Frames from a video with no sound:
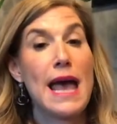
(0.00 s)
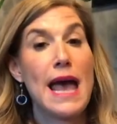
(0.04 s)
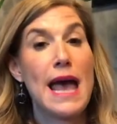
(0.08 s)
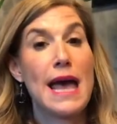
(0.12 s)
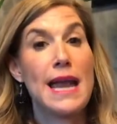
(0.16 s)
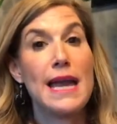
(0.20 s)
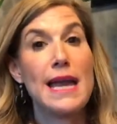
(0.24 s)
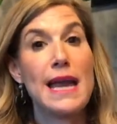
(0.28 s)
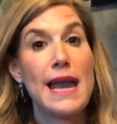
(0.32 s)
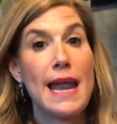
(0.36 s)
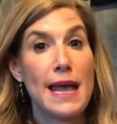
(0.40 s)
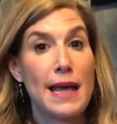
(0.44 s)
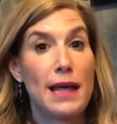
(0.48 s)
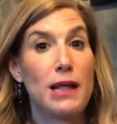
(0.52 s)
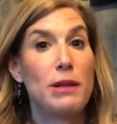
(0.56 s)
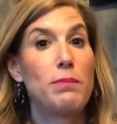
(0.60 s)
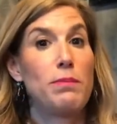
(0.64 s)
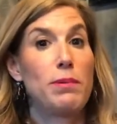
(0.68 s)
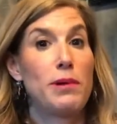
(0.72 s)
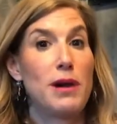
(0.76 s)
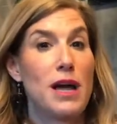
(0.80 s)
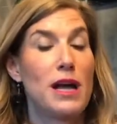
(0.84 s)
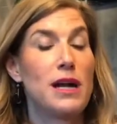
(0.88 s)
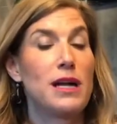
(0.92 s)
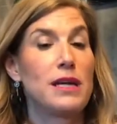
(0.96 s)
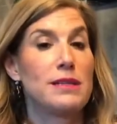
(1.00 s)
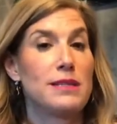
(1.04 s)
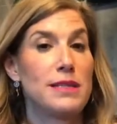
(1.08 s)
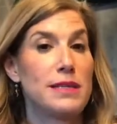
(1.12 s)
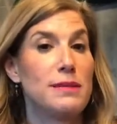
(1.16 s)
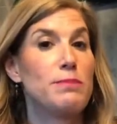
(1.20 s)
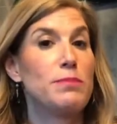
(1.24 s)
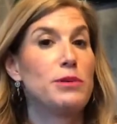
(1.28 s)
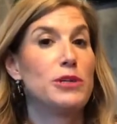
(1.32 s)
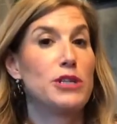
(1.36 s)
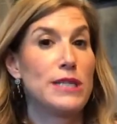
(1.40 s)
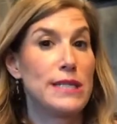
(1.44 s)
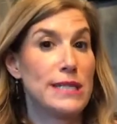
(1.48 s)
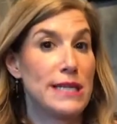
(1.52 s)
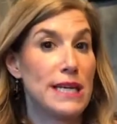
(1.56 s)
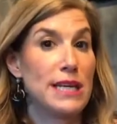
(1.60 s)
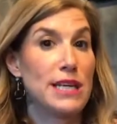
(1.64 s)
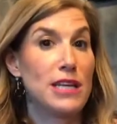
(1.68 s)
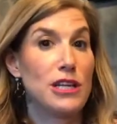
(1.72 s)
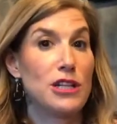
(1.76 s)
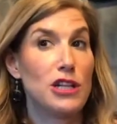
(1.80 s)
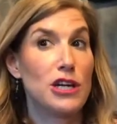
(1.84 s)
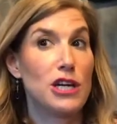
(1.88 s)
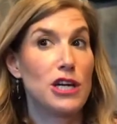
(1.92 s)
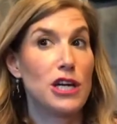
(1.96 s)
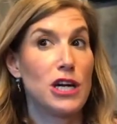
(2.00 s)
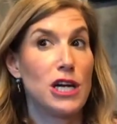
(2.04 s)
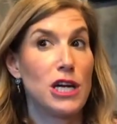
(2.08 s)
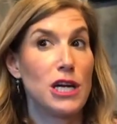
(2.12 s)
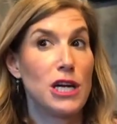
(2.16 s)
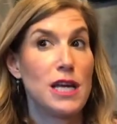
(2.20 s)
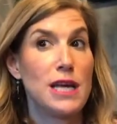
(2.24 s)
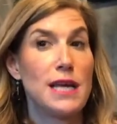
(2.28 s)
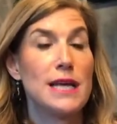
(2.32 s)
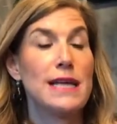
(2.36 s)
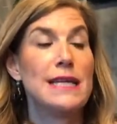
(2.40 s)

And nail products in particular